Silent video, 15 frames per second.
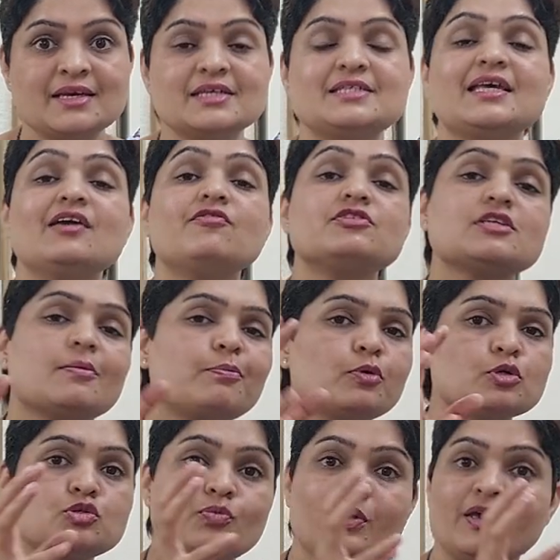Say,
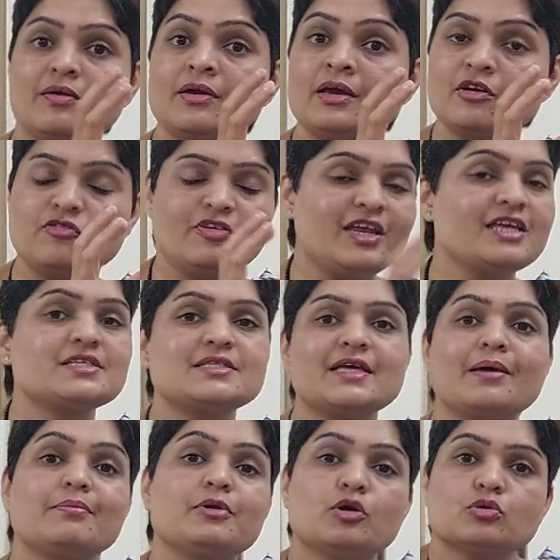suppose we freeze the
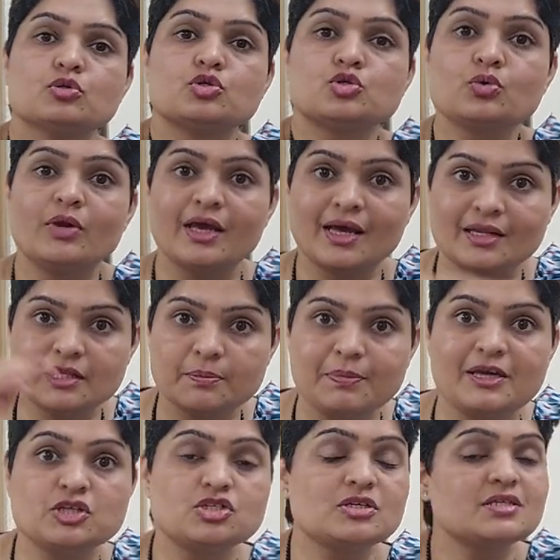embryos today and the
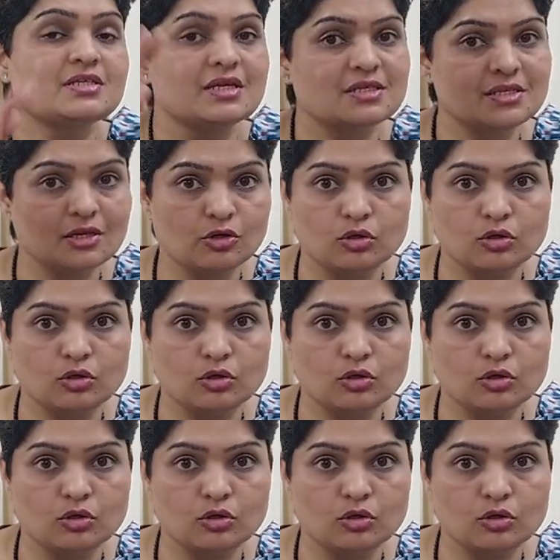patient says that,